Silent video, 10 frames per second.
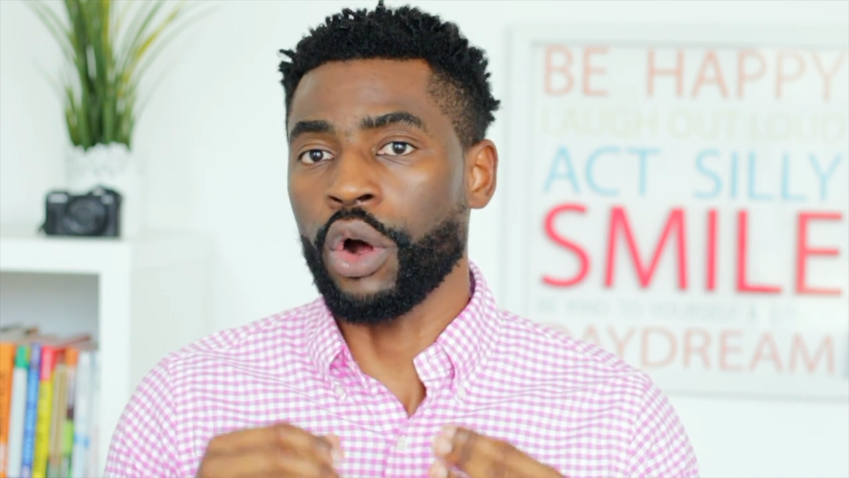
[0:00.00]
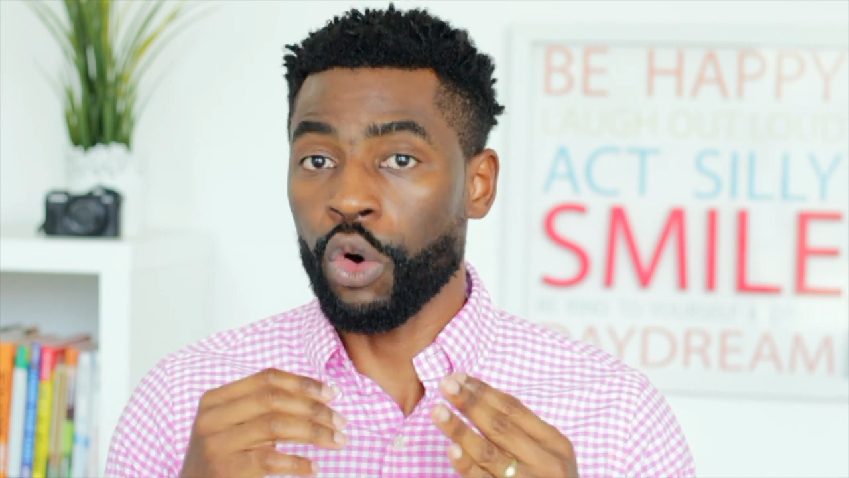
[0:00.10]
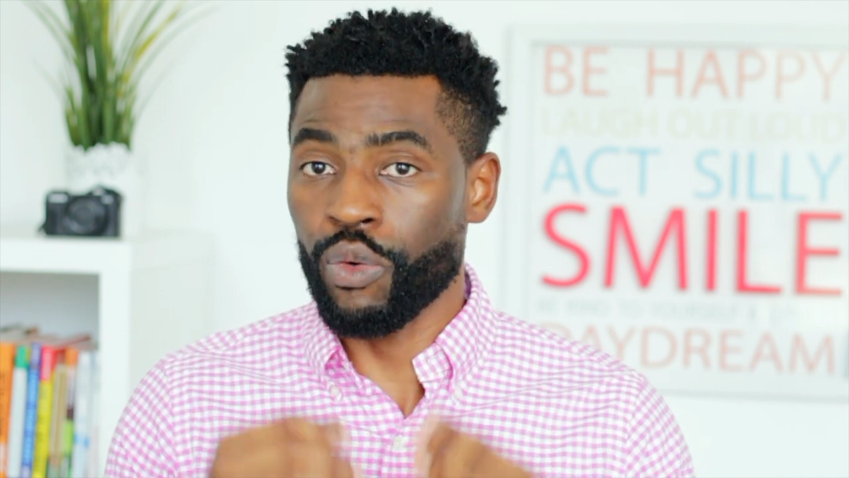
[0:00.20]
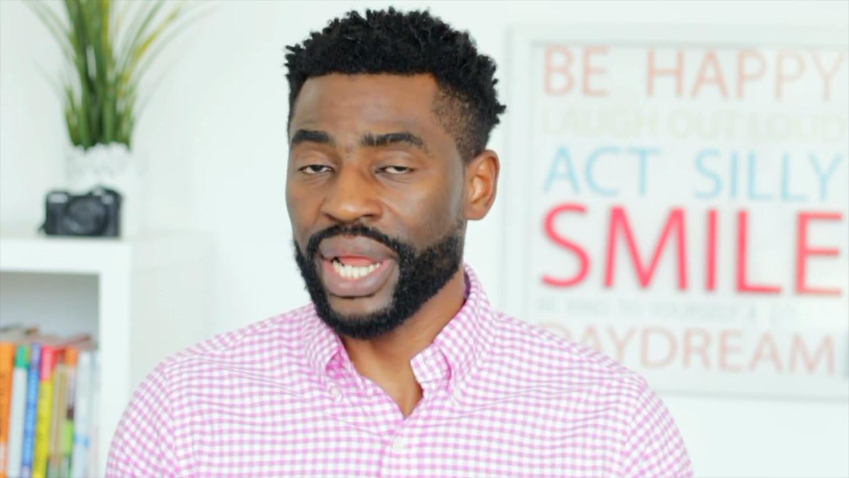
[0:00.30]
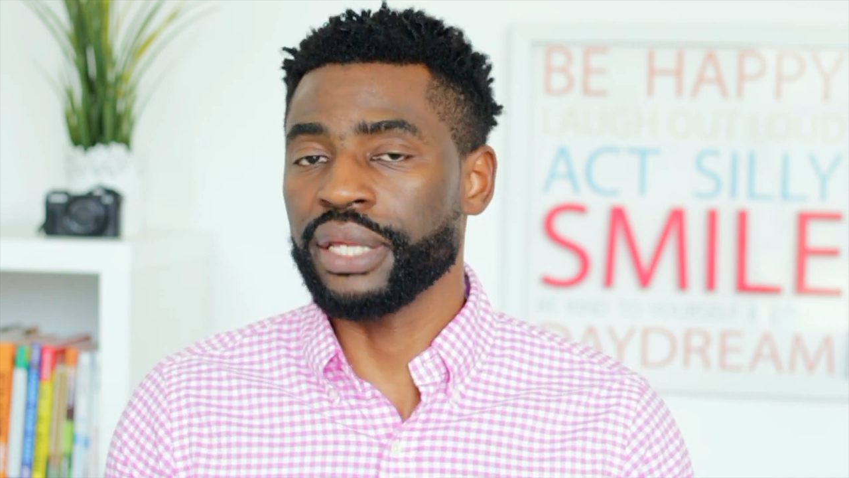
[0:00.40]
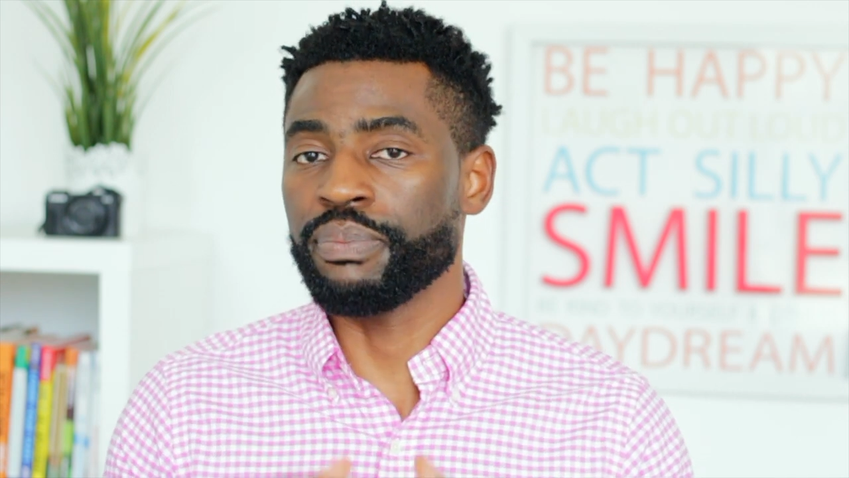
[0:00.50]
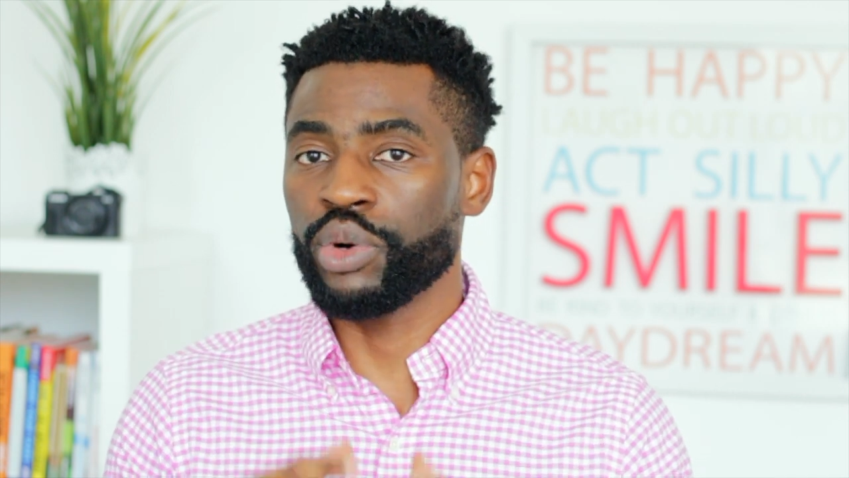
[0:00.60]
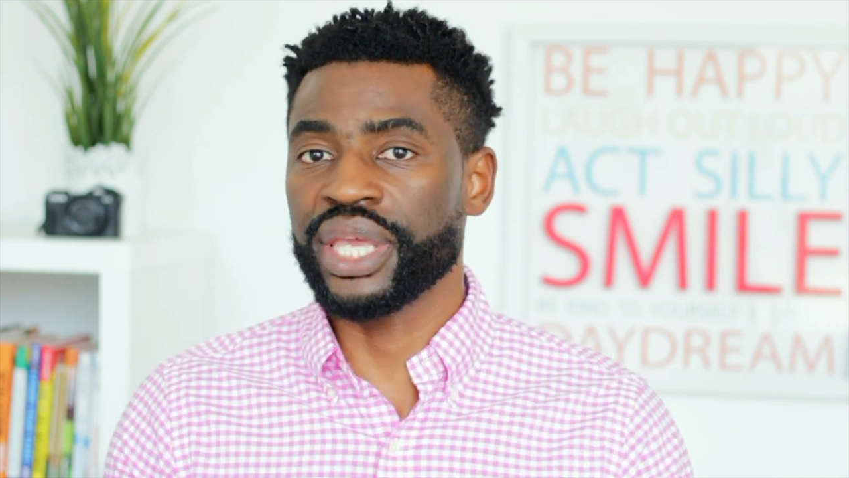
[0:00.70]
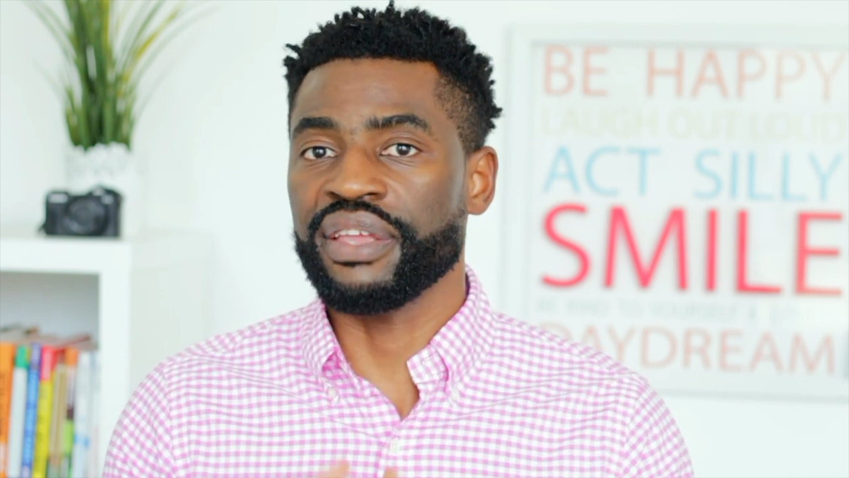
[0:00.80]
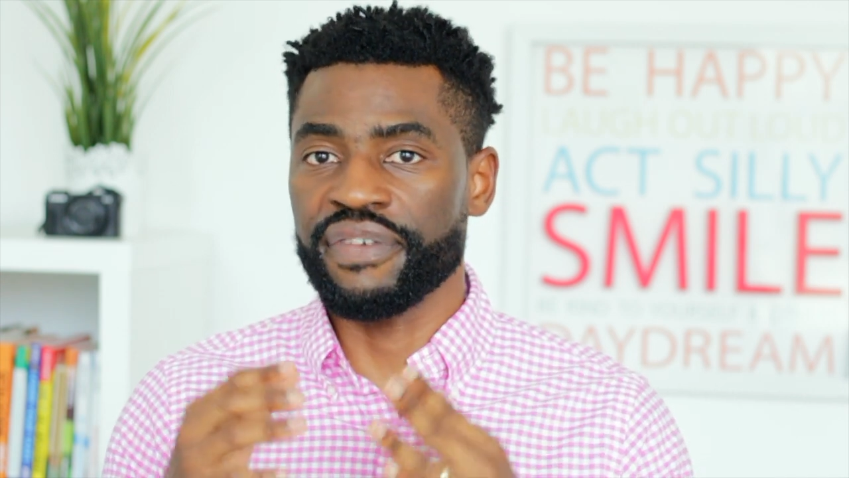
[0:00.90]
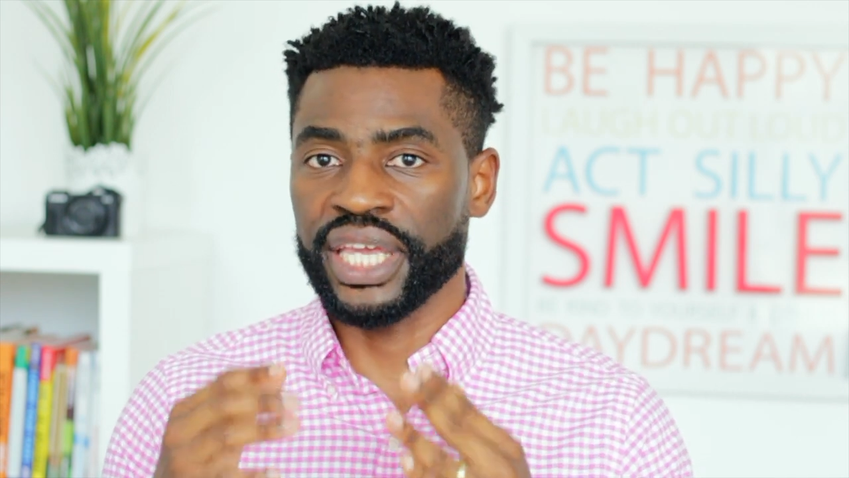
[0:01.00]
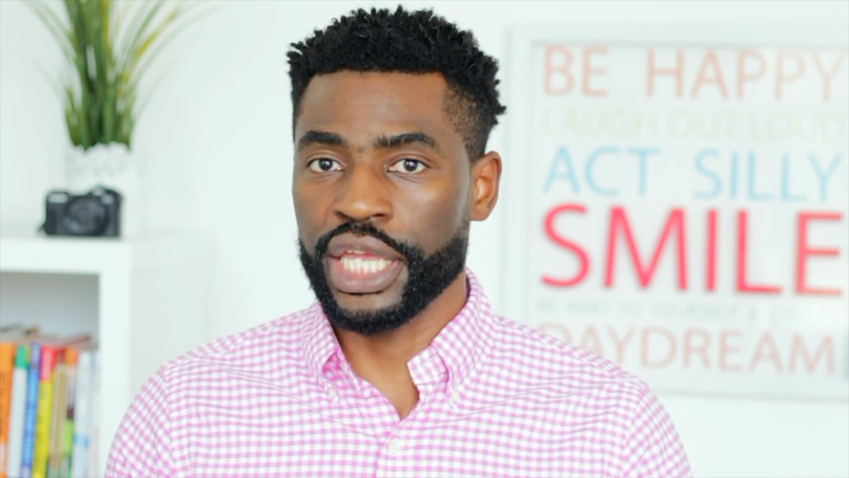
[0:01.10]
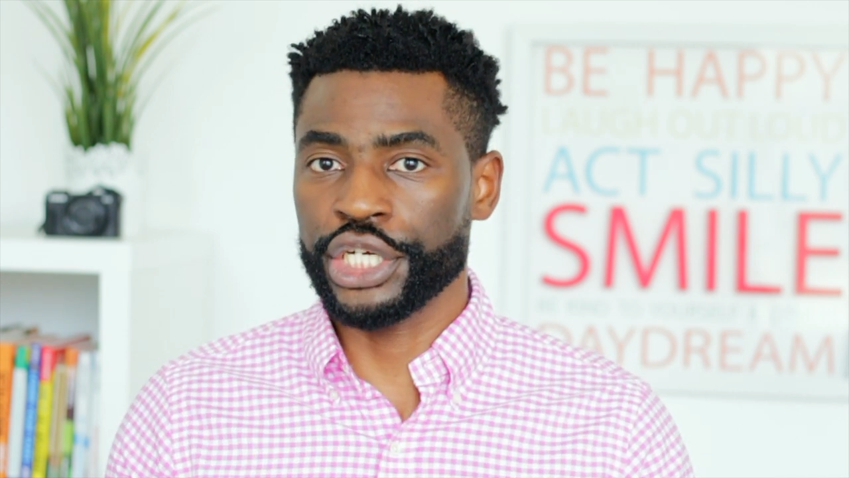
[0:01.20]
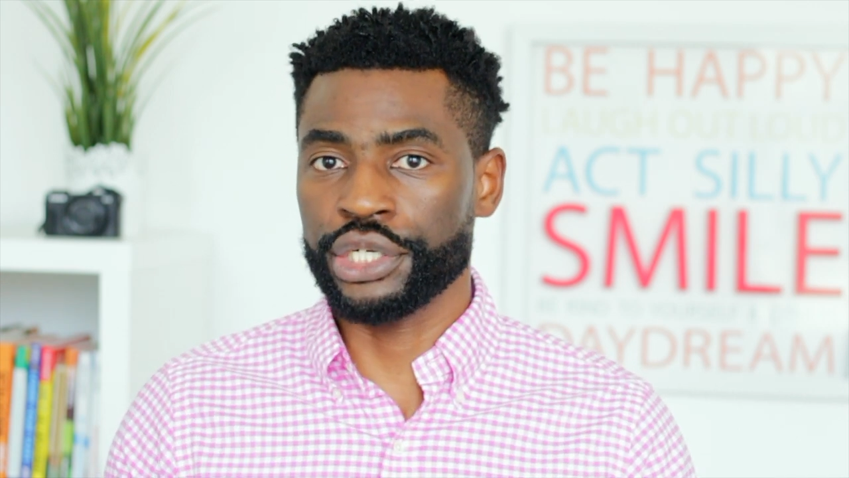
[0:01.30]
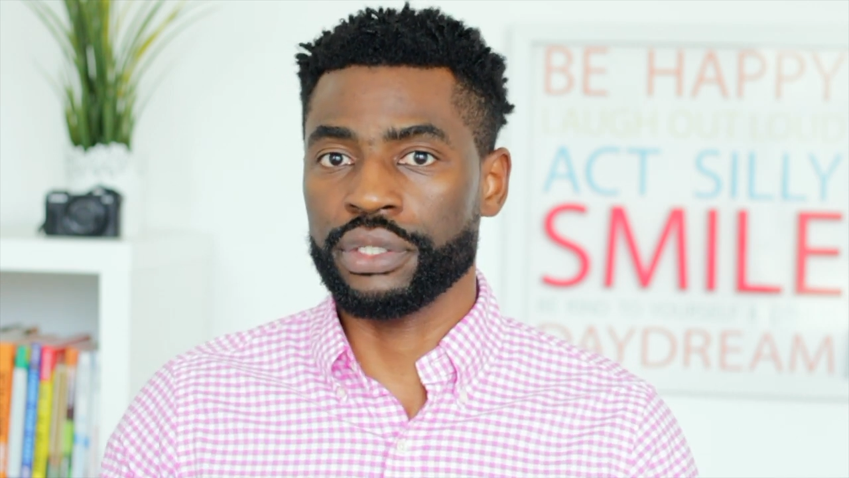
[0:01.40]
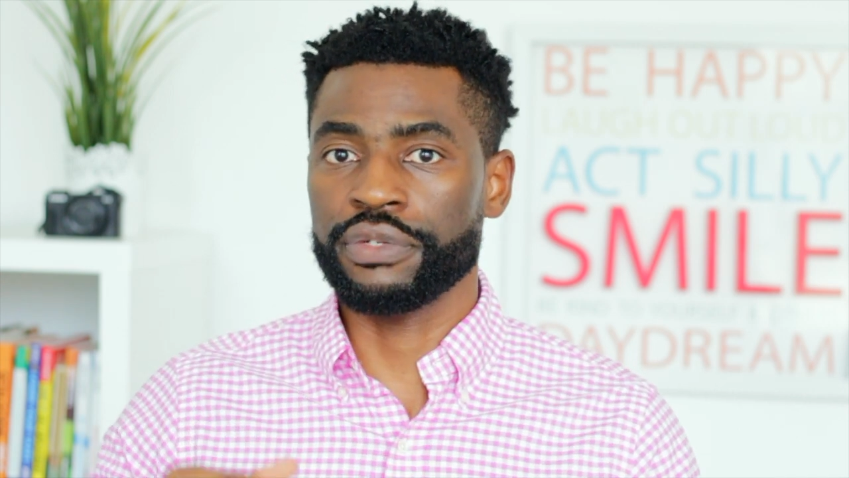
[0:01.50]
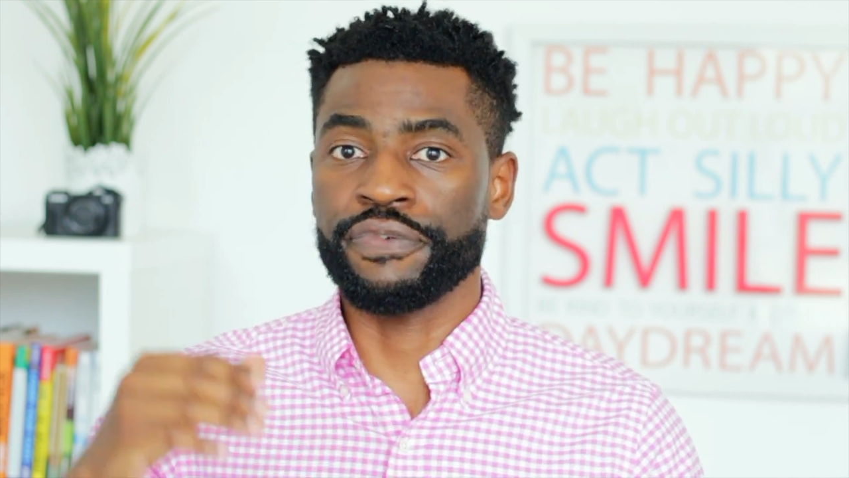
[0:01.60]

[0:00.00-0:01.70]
already booking vacations